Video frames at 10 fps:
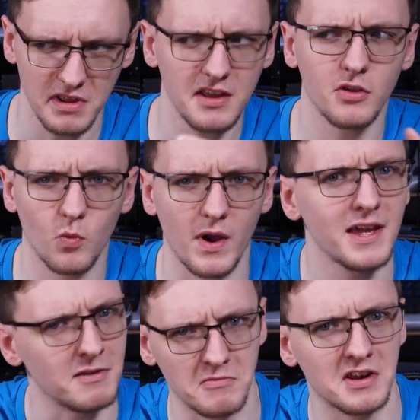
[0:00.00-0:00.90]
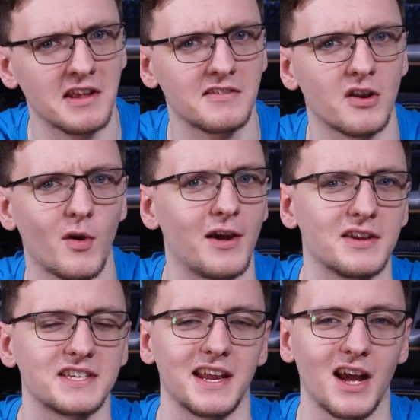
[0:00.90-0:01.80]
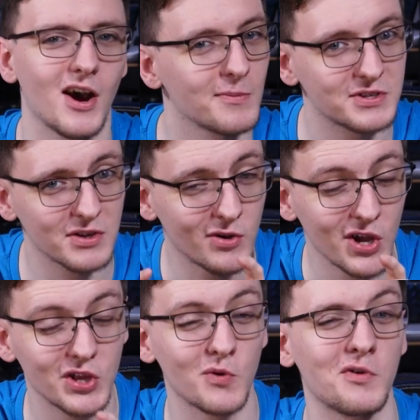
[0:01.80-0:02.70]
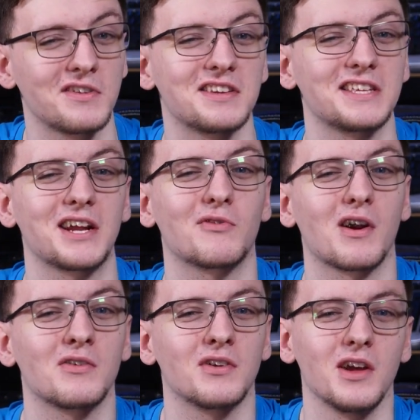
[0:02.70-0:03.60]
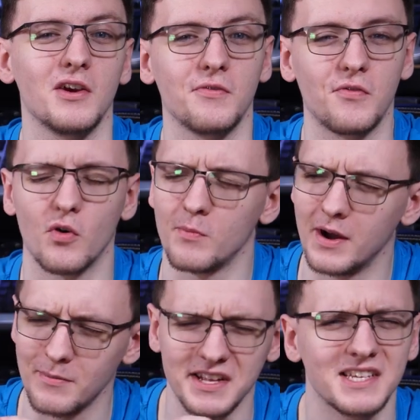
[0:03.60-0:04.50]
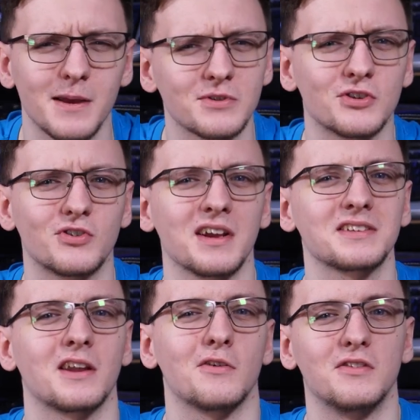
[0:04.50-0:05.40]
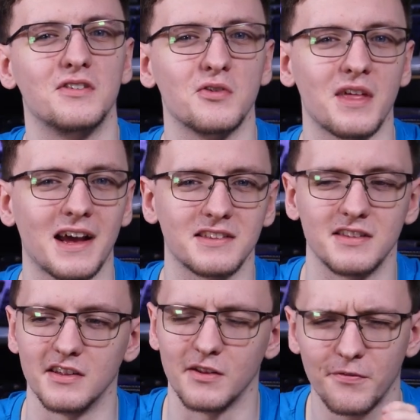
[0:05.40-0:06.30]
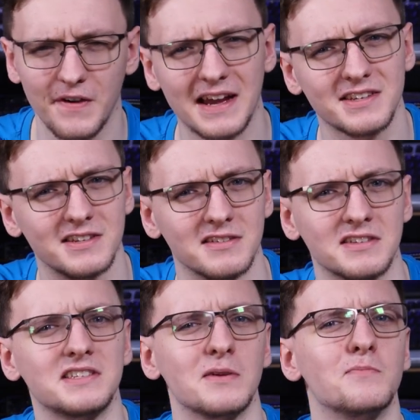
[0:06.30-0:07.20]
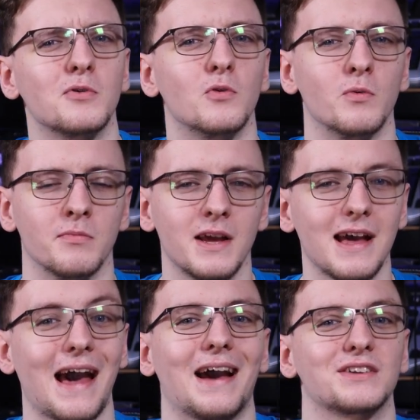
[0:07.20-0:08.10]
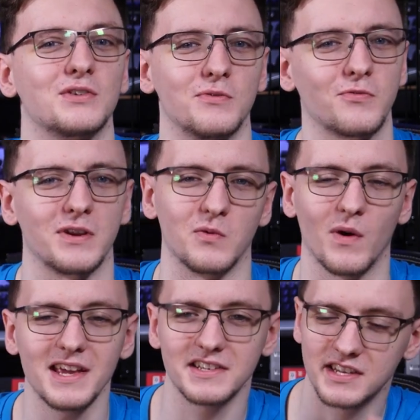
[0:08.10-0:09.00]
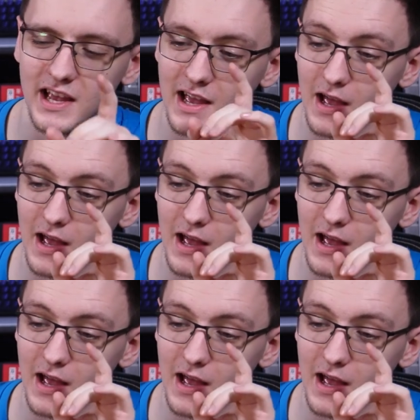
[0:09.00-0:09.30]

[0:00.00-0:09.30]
Either way, you need to know how to set it up, so you want to stick around for my tips and tricks on how to do that, the fast and simple and hassle-free ways.